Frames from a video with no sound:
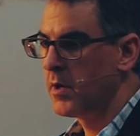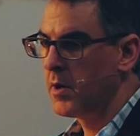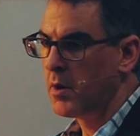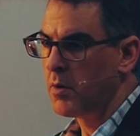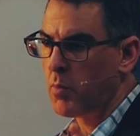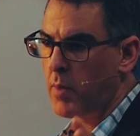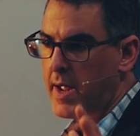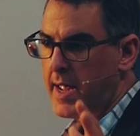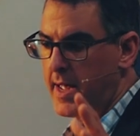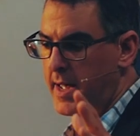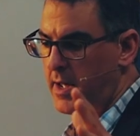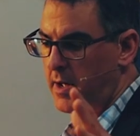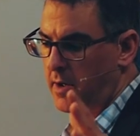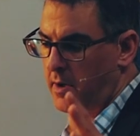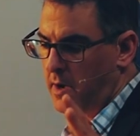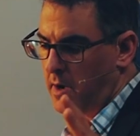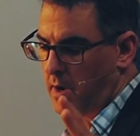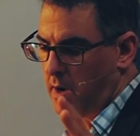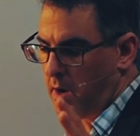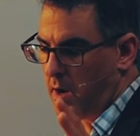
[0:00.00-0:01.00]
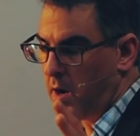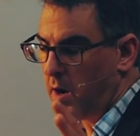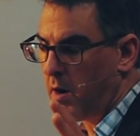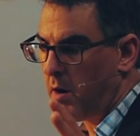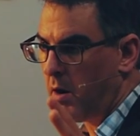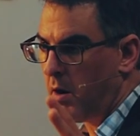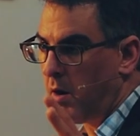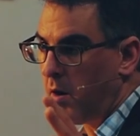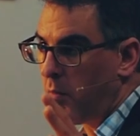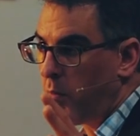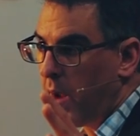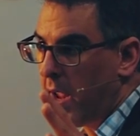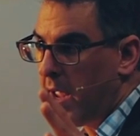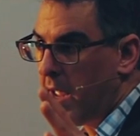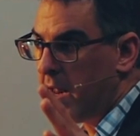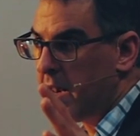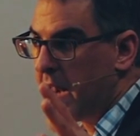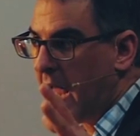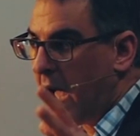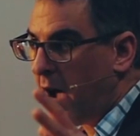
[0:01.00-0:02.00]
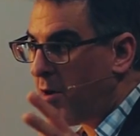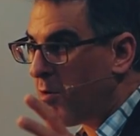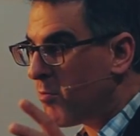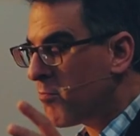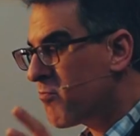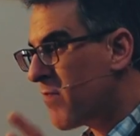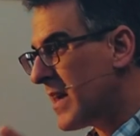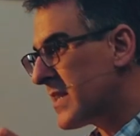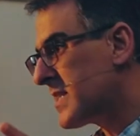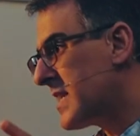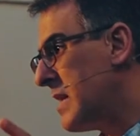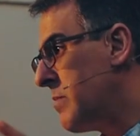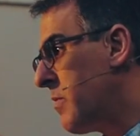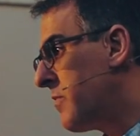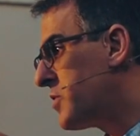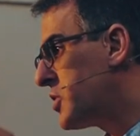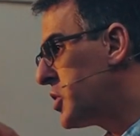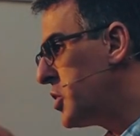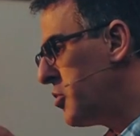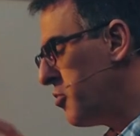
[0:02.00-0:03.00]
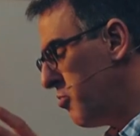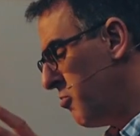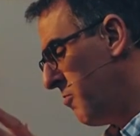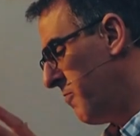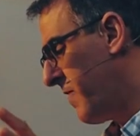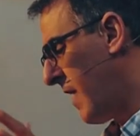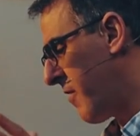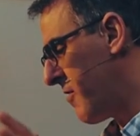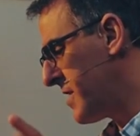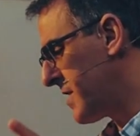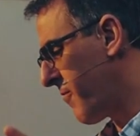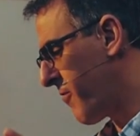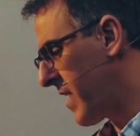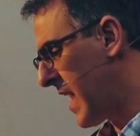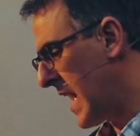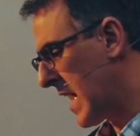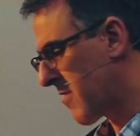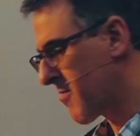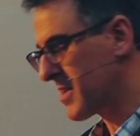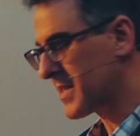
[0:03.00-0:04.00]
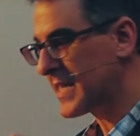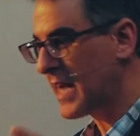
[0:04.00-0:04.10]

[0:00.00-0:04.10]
we're now wrestling with two very different areas.